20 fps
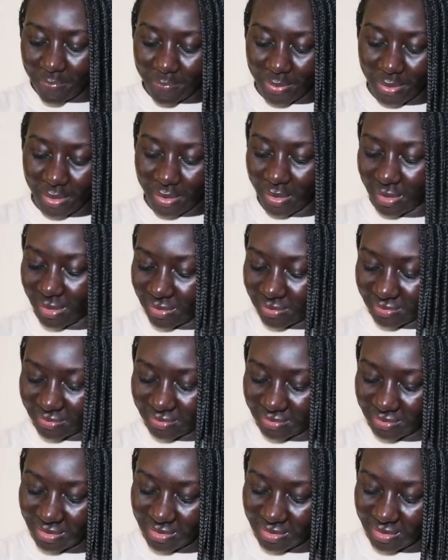but
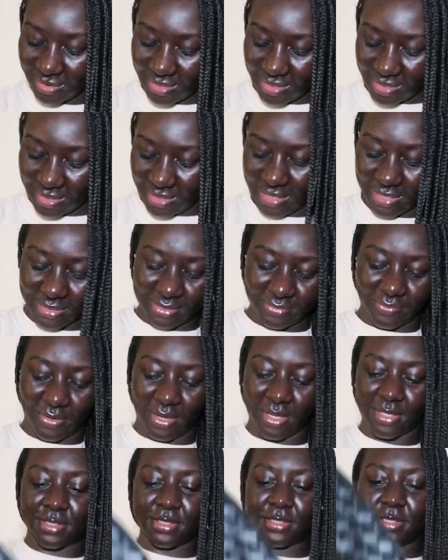
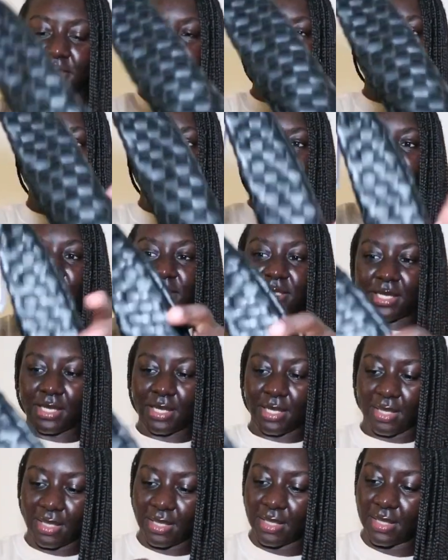fine
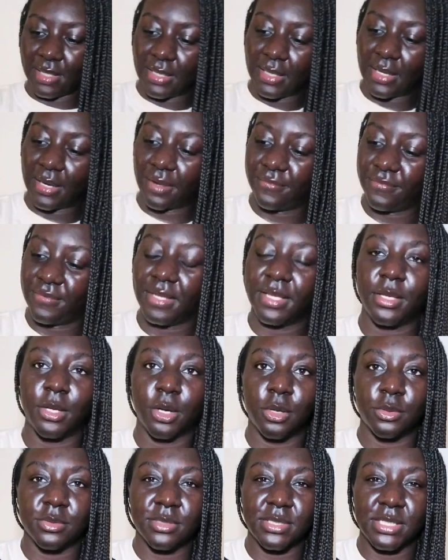sturdy lovely
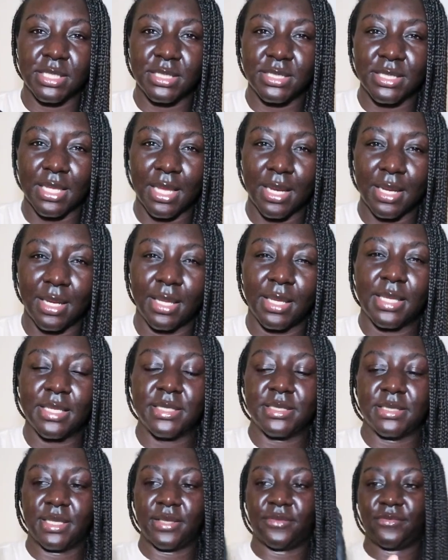gold detailing
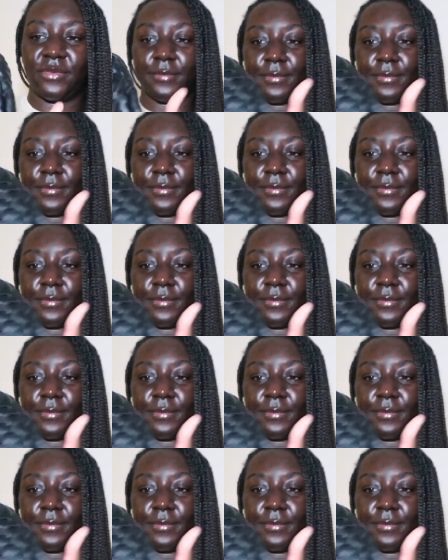it's giving